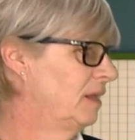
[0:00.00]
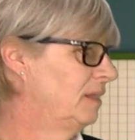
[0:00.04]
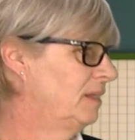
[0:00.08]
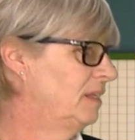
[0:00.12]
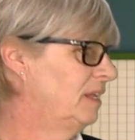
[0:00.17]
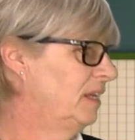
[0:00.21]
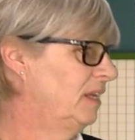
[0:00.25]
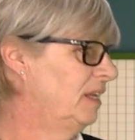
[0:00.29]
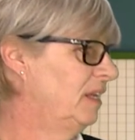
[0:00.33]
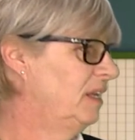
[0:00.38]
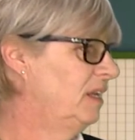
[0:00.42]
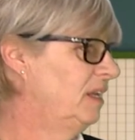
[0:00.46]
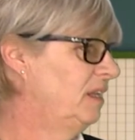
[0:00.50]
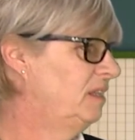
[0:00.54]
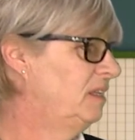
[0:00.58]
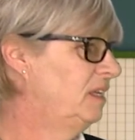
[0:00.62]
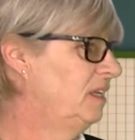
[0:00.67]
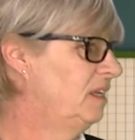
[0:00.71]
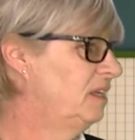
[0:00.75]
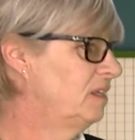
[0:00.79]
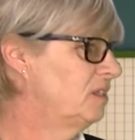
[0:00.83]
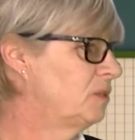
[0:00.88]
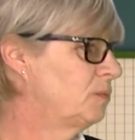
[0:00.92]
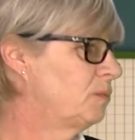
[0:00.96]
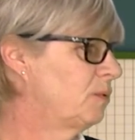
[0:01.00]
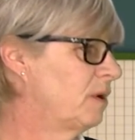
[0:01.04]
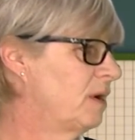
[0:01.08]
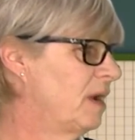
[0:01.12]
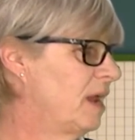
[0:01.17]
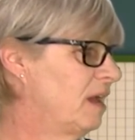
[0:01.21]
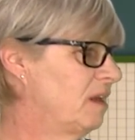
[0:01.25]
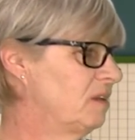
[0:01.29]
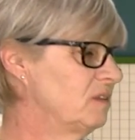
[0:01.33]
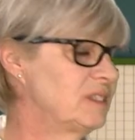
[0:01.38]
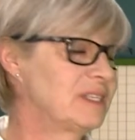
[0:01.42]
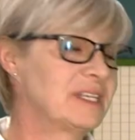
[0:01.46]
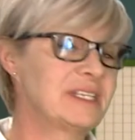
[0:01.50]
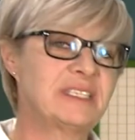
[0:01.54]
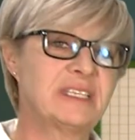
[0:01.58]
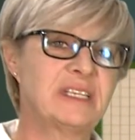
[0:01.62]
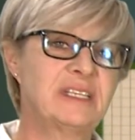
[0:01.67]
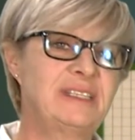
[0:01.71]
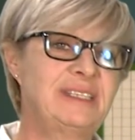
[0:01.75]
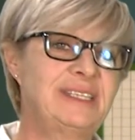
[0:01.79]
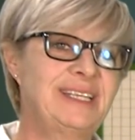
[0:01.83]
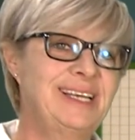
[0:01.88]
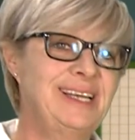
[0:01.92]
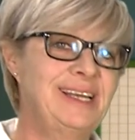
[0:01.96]
the ED is pronounced as
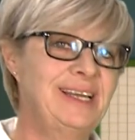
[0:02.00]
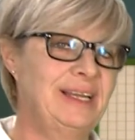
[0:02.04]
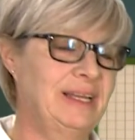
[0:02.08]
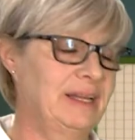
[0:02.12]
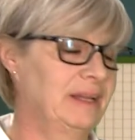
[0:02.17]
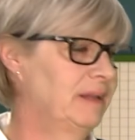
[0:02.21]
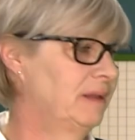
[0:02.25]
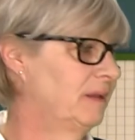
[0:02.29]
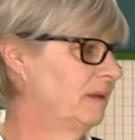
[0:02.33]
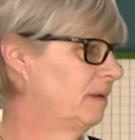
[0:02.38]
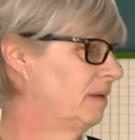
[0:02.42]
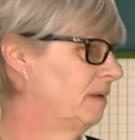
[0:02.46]
a T.